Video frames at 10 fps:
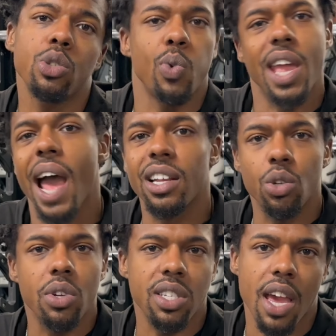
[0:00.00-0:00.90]
we gotta do
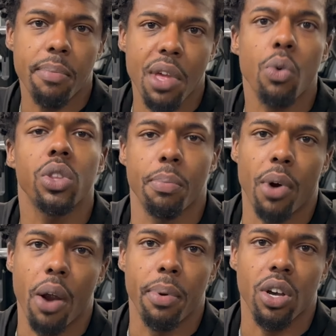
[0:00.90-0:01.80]
the same thing with the
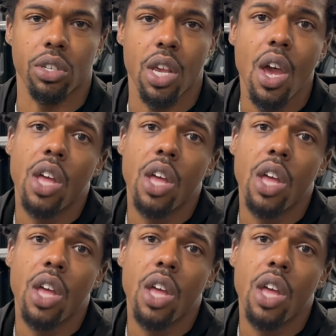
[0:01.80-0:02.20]
barbells.